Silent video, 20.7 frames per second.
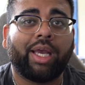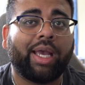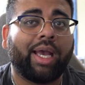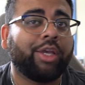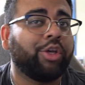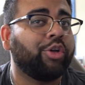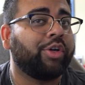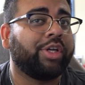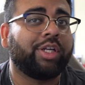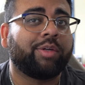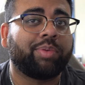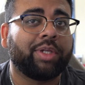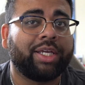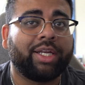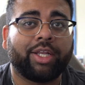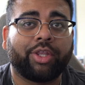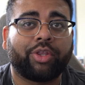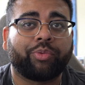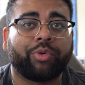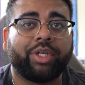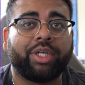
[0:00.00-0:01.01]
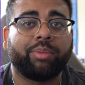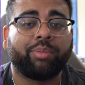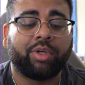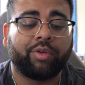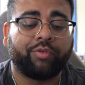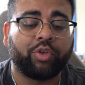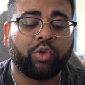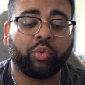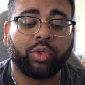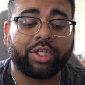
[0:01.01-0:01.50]
You don't need to play it at 3, but
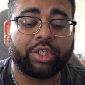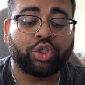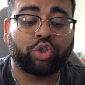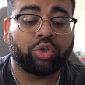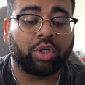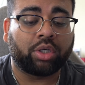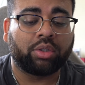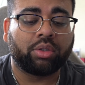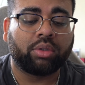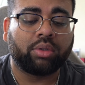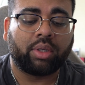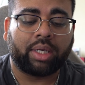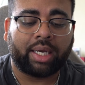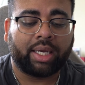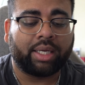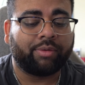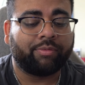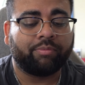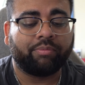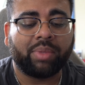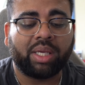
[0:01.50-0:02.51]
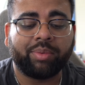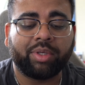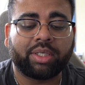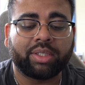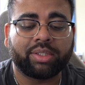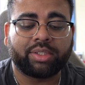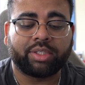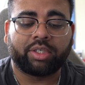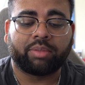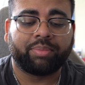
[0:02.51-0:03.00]
if you really struggle, I'd maybe
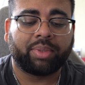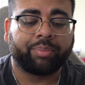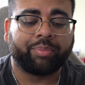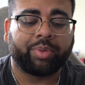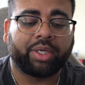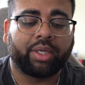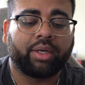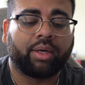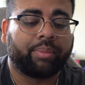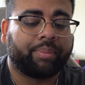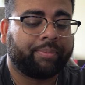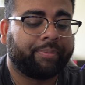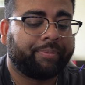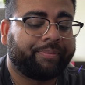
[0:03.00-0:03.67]
consider bumping it up.